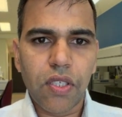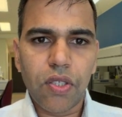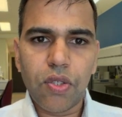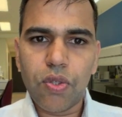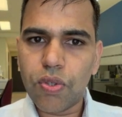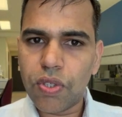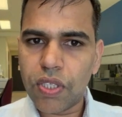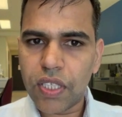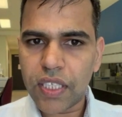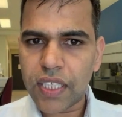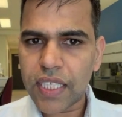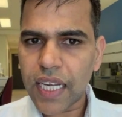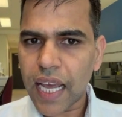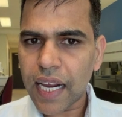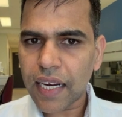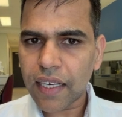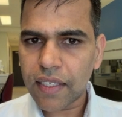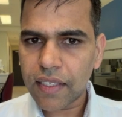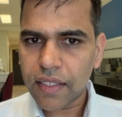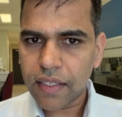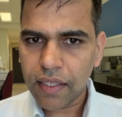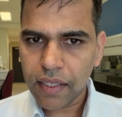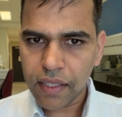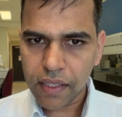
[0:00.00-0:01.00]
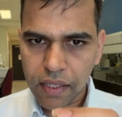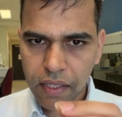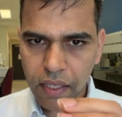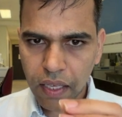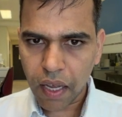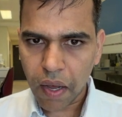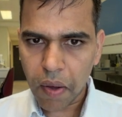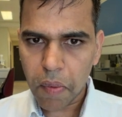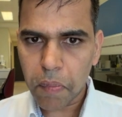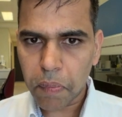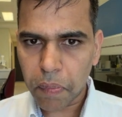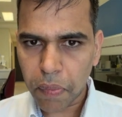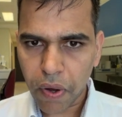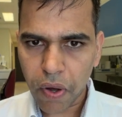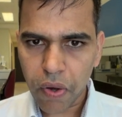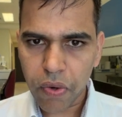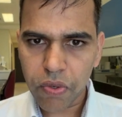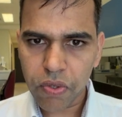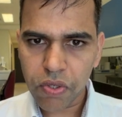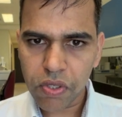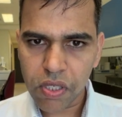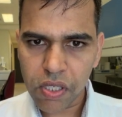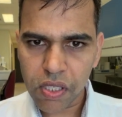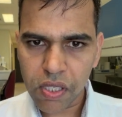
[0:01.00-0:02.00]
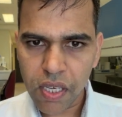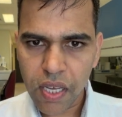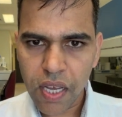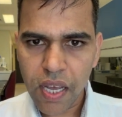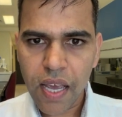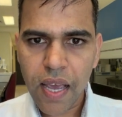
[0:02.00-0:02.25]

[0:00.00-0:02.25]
To detect these compounds,